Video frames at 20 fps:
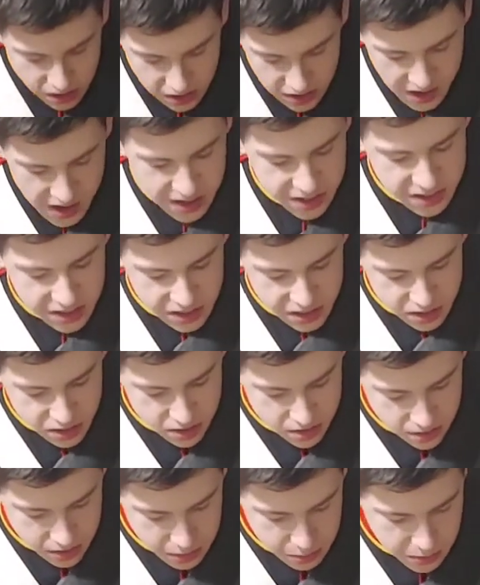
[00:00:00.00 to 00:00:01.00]
antiques
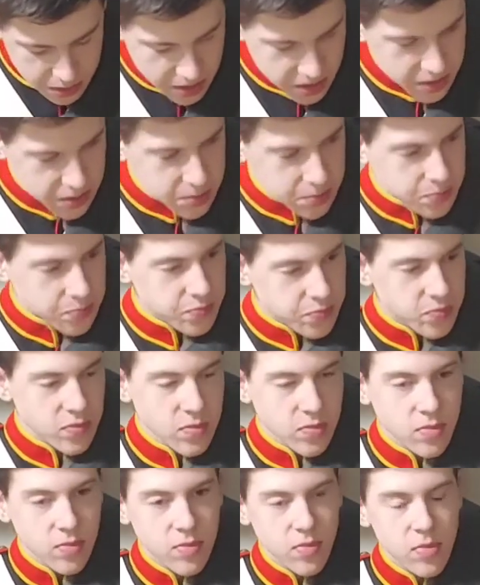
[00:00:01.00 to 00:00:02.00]
from the
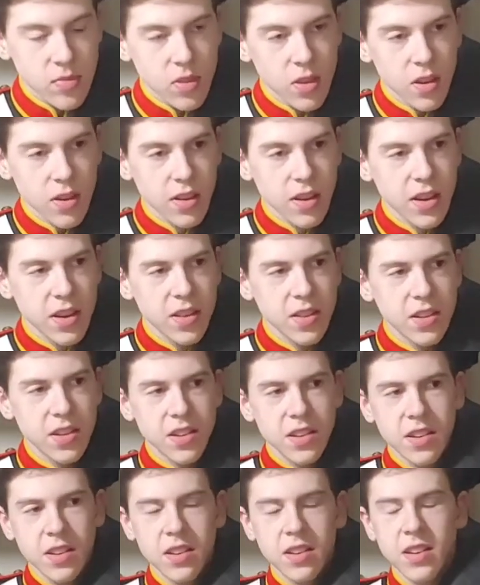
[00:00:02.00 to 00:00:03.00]

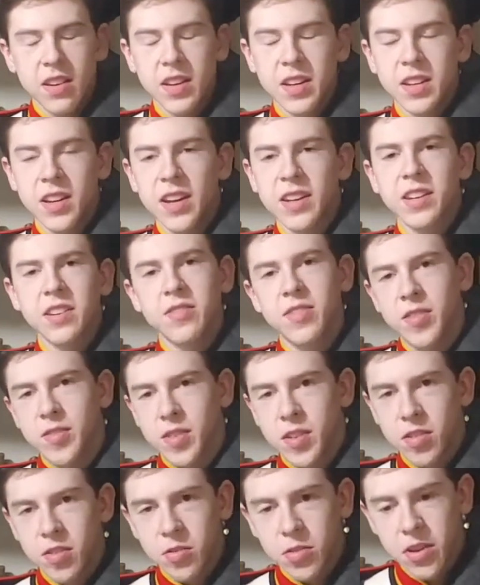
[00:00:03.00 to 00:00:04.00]

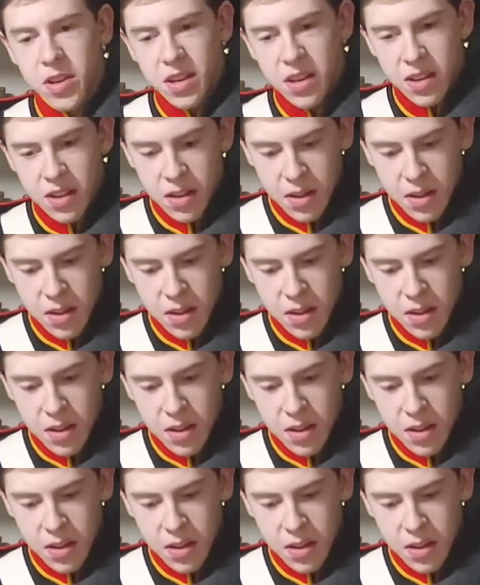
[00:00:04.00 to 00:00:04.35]
1953,